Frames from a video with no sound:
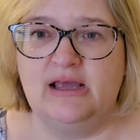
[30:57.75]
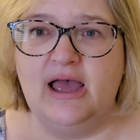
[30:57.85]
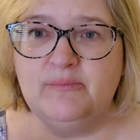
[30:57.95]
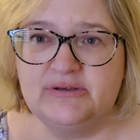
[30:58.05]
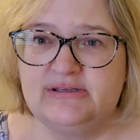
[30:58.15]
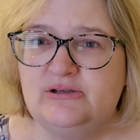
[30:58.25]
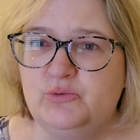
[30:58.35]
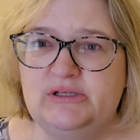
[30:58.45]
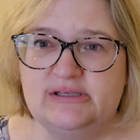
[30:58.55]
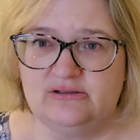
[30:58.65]
embassy
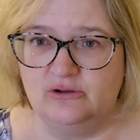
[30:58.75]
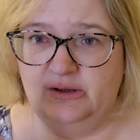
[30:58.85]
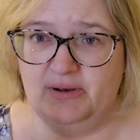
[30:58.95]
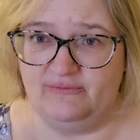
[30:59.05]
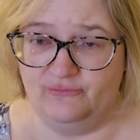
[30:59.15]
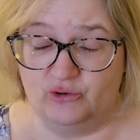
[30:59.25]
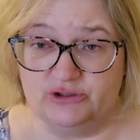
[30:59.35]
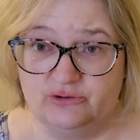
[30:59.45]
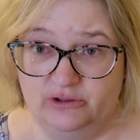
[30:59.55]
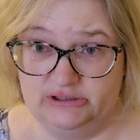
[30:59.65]
Suites that's only about four
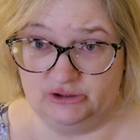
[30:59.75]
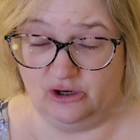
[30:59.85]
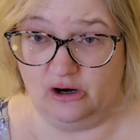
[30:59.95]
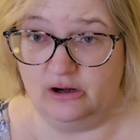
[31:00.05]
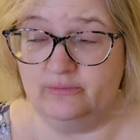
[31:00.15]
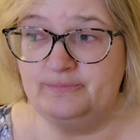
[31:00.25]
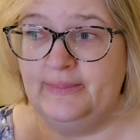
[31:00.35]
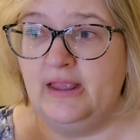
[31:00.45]
stories tall.